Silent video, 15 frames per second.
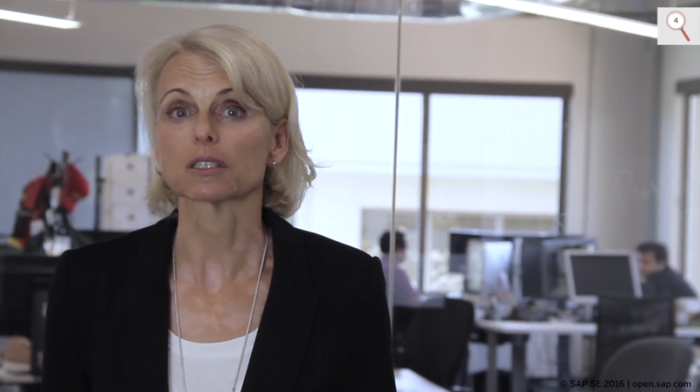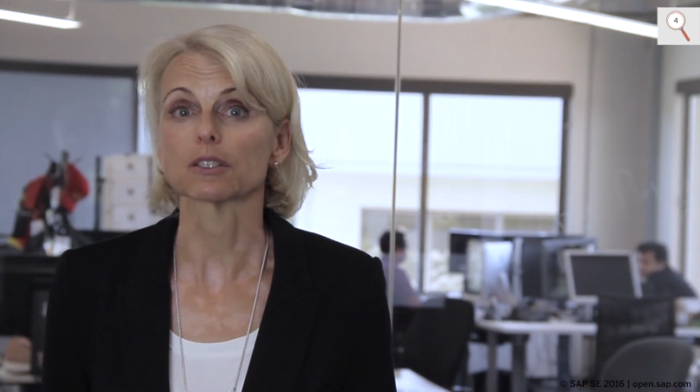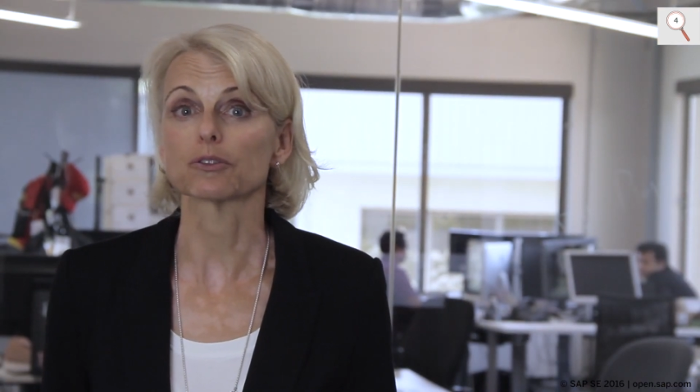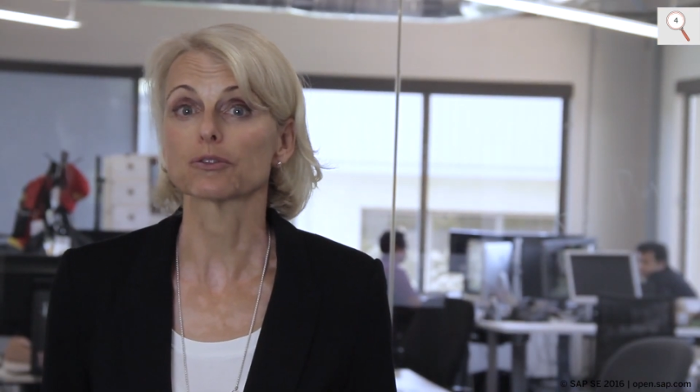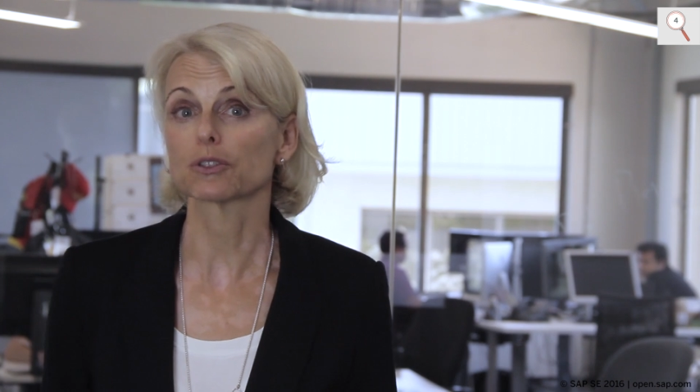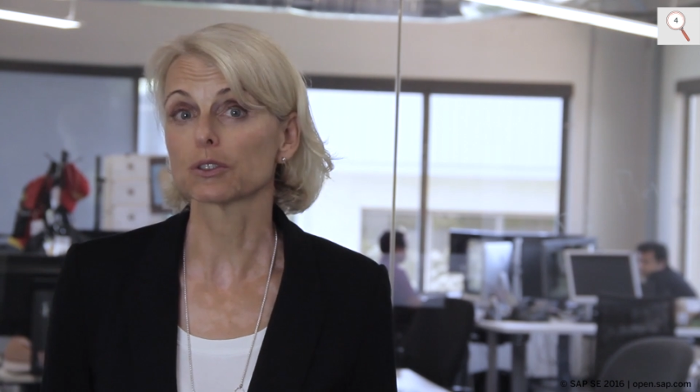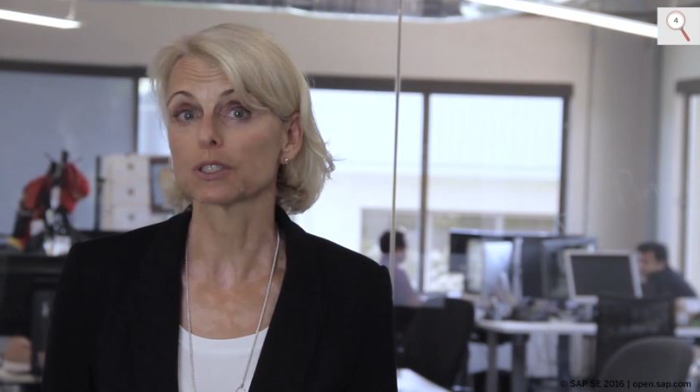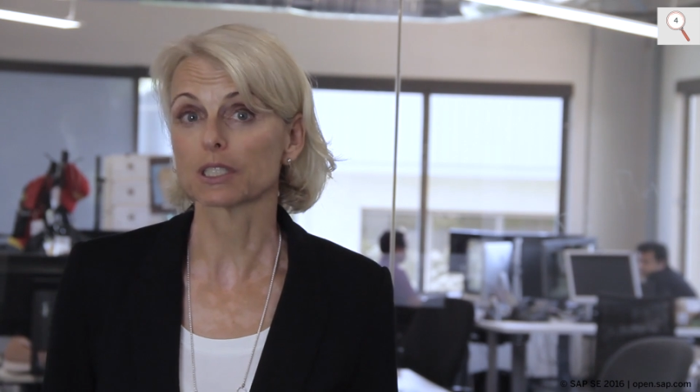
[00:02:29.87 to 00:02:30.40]

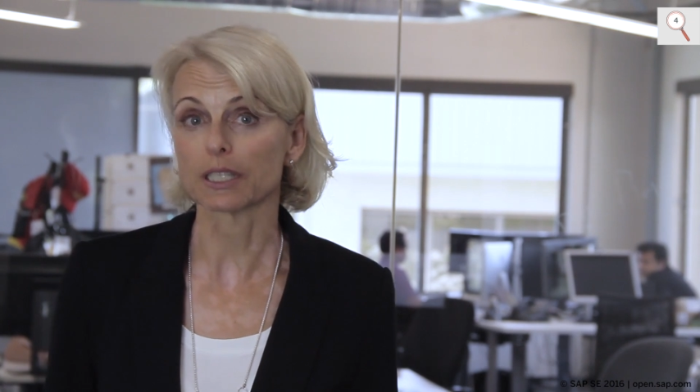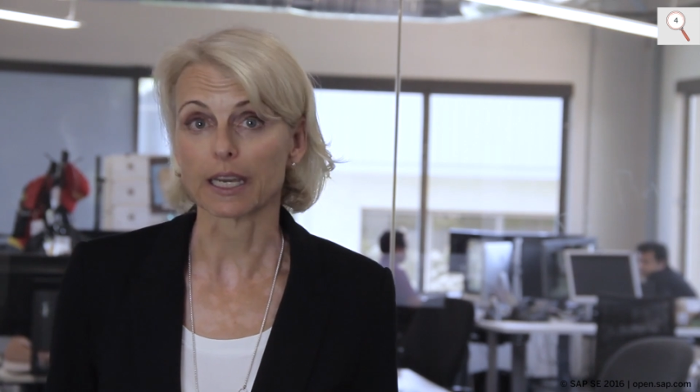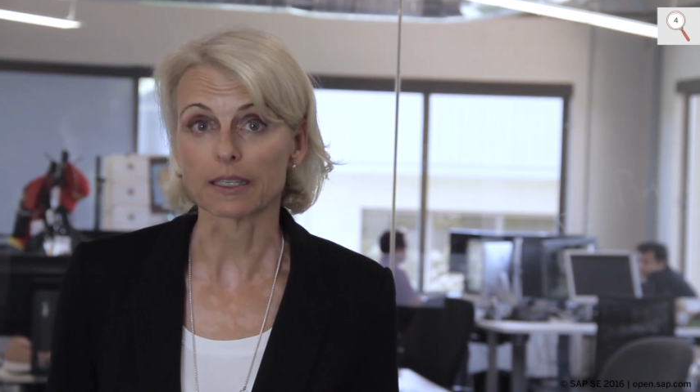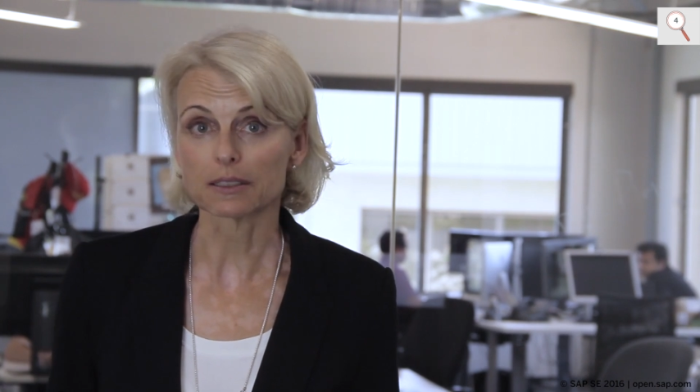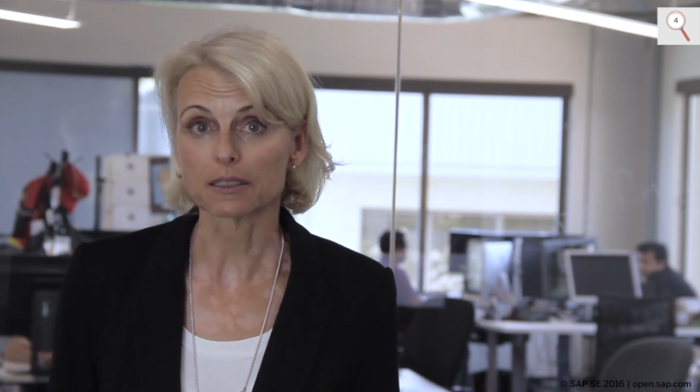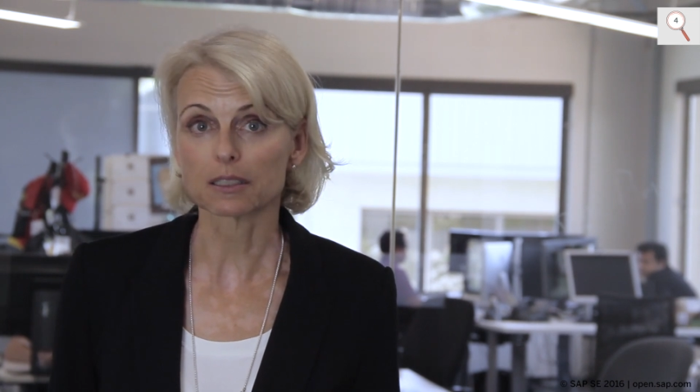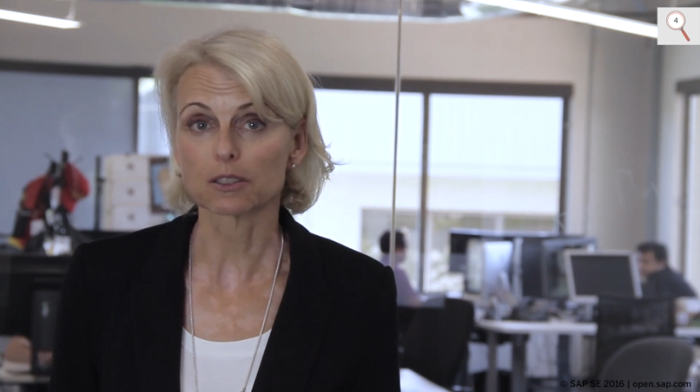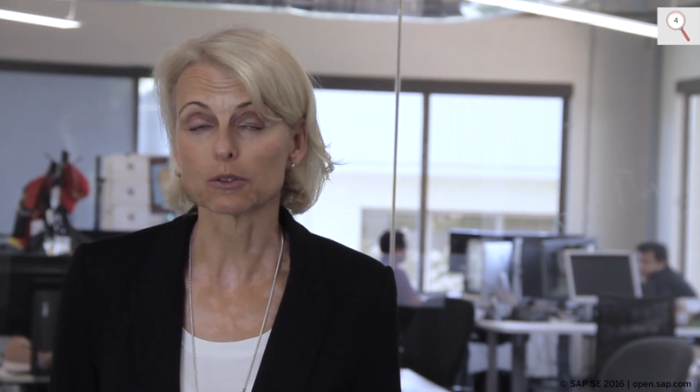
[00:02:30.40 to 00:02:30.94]
If you didn't
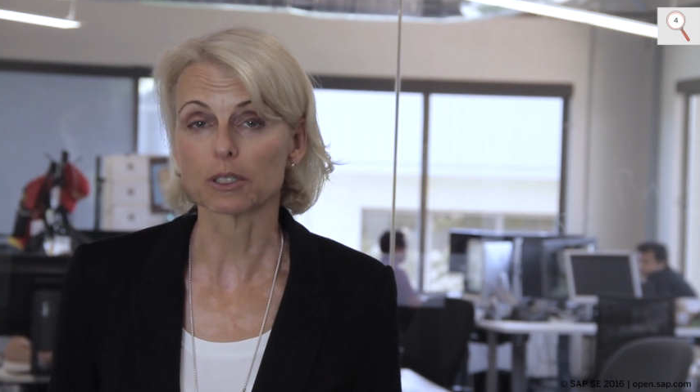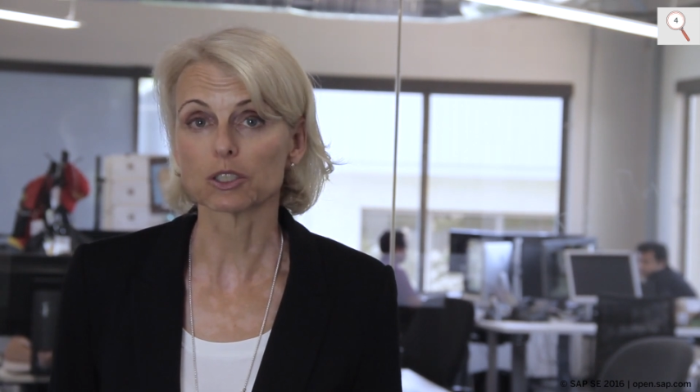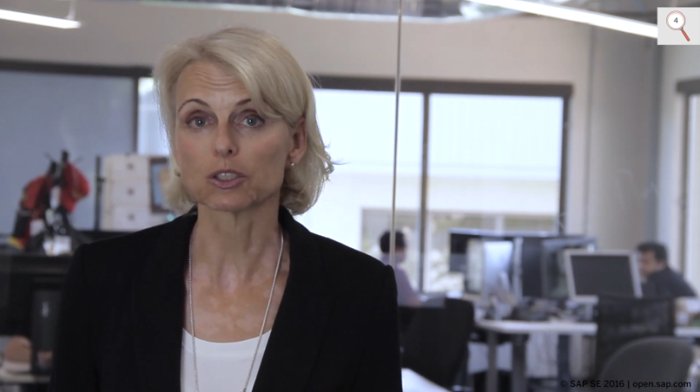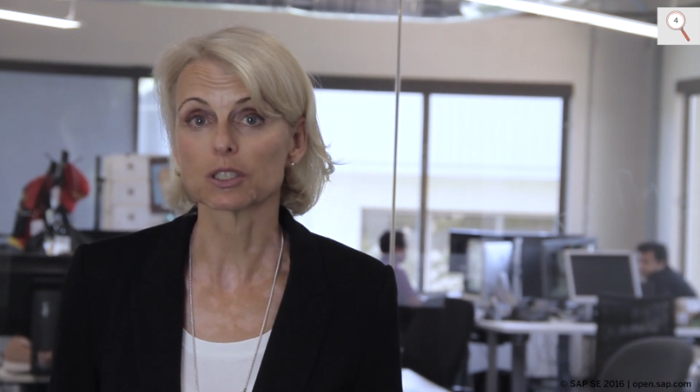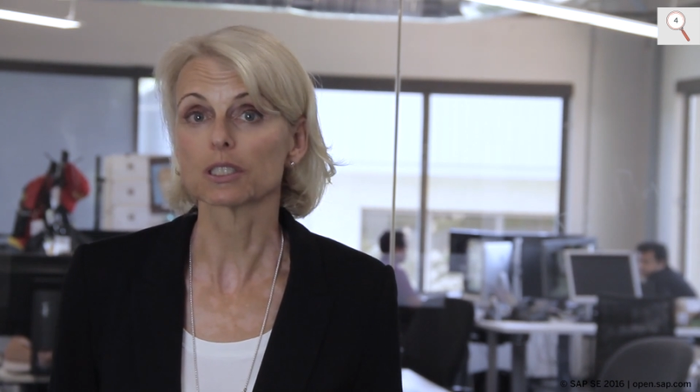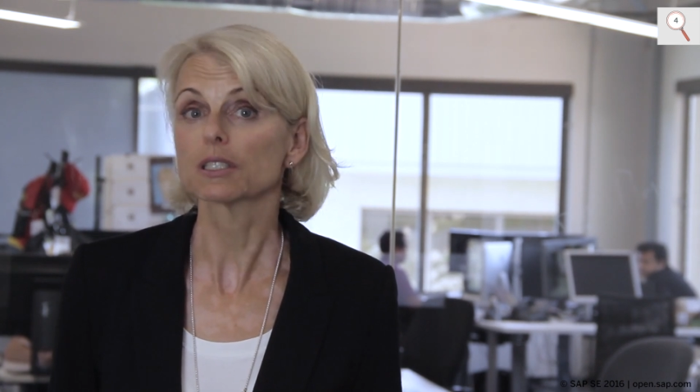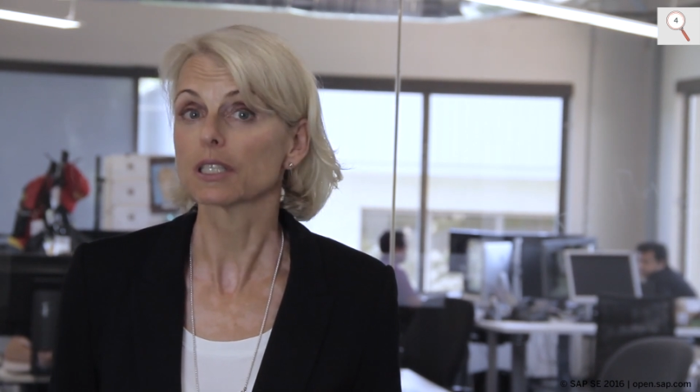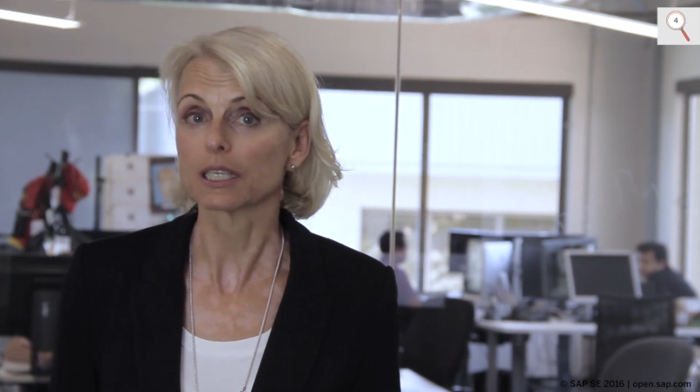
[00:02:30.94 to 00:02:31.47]
ask the
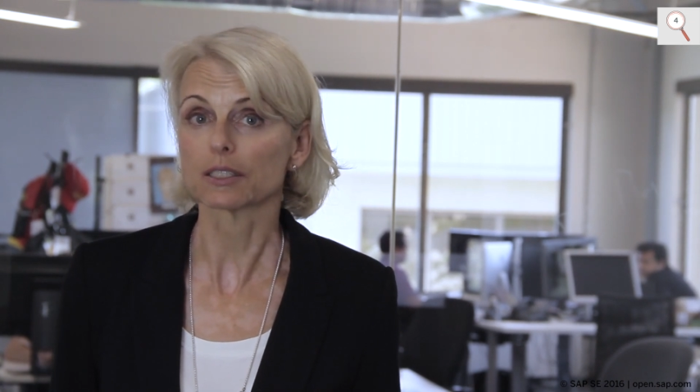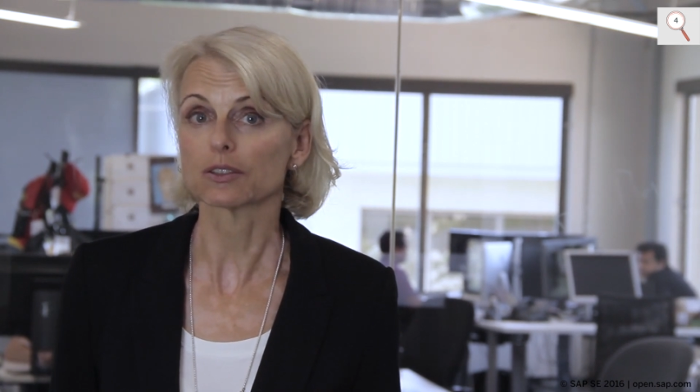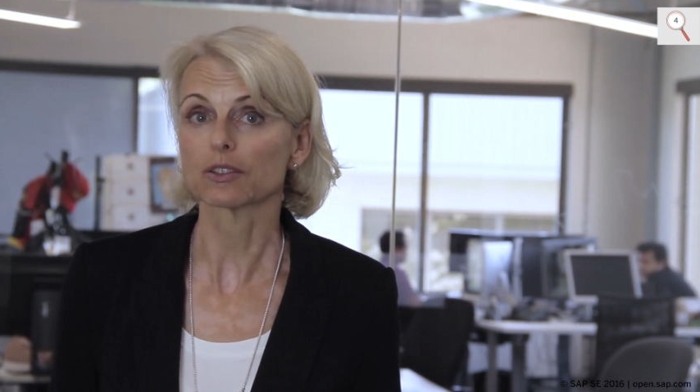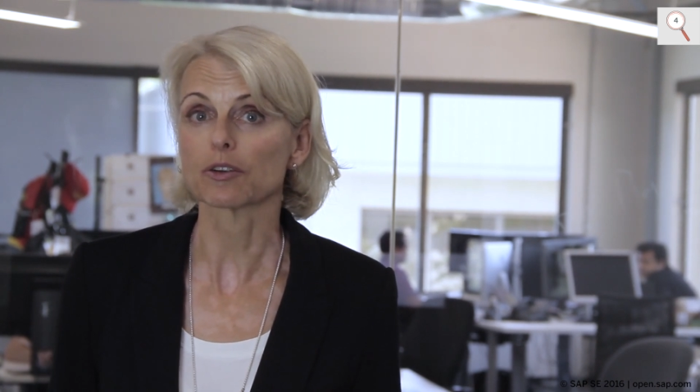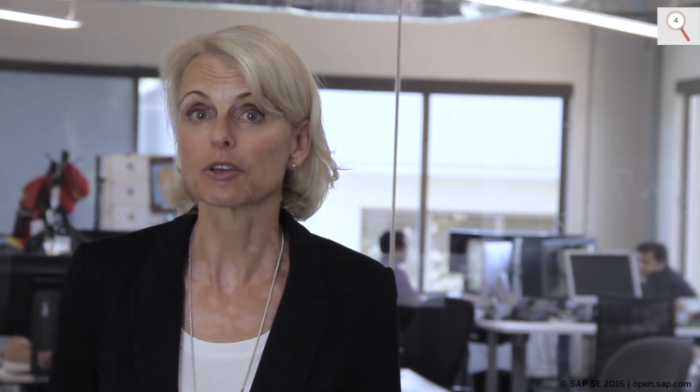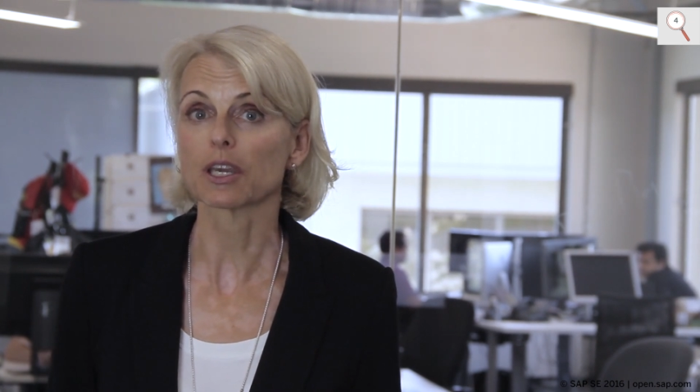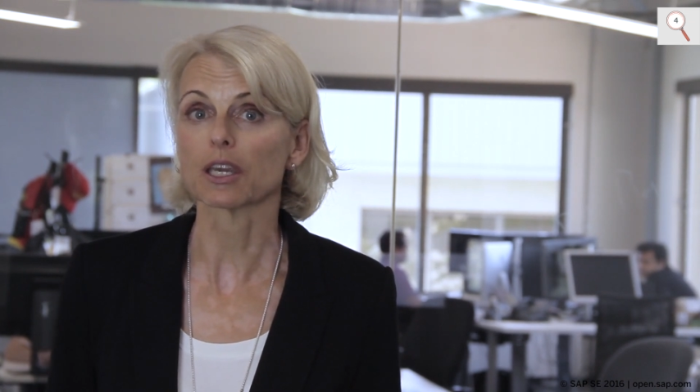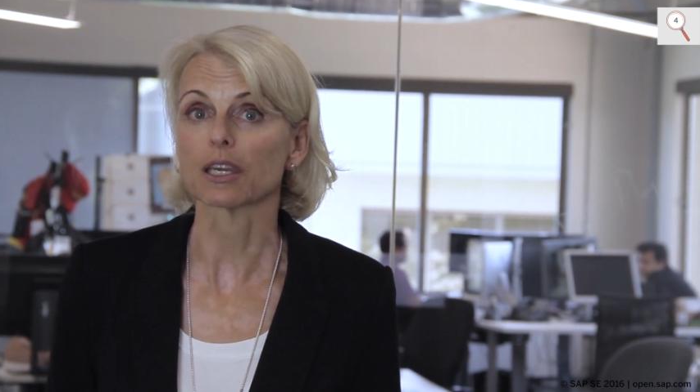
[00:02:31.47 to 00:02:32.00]
question, it's
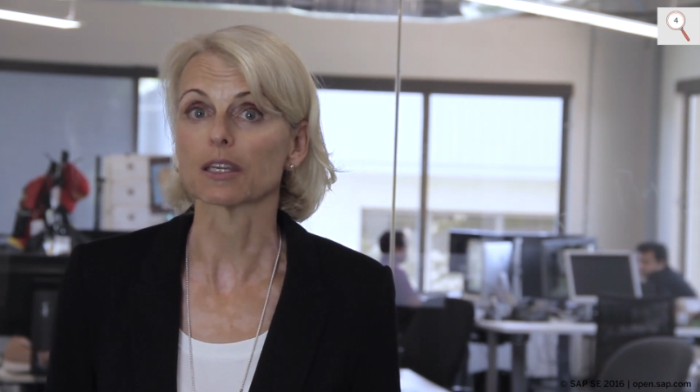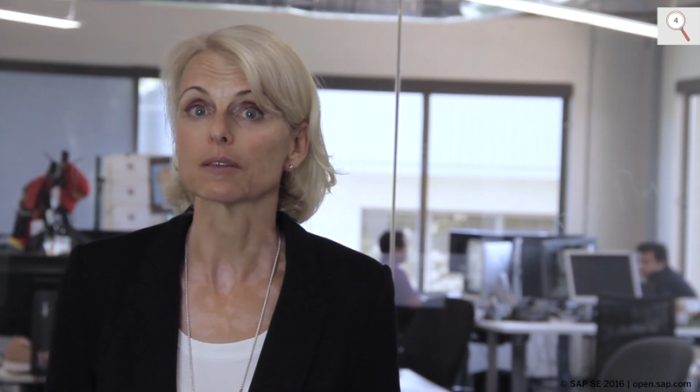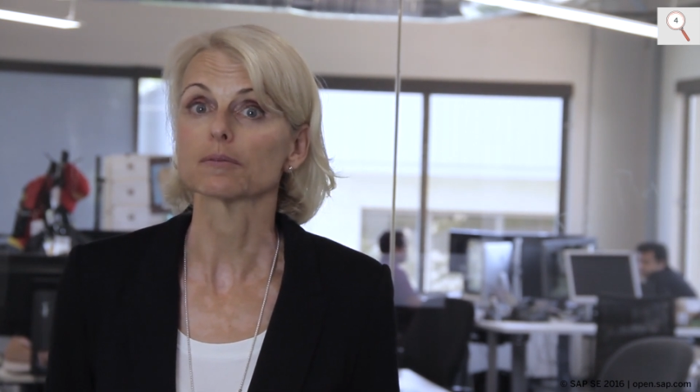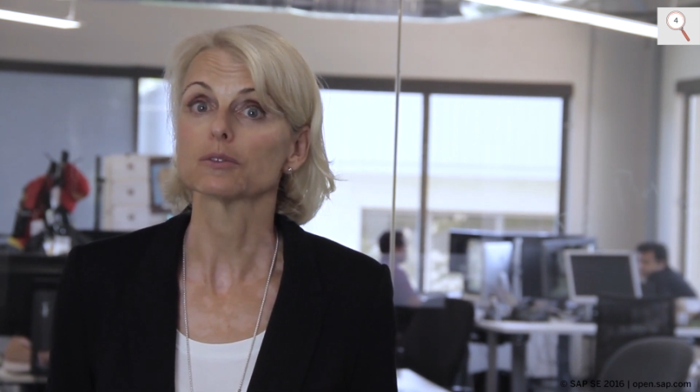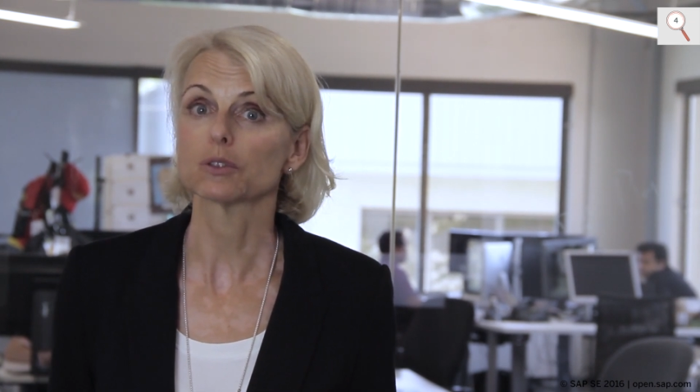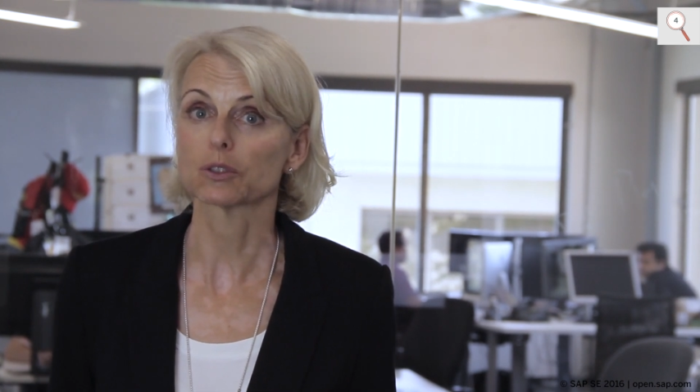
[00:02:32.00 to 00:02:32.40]
okay.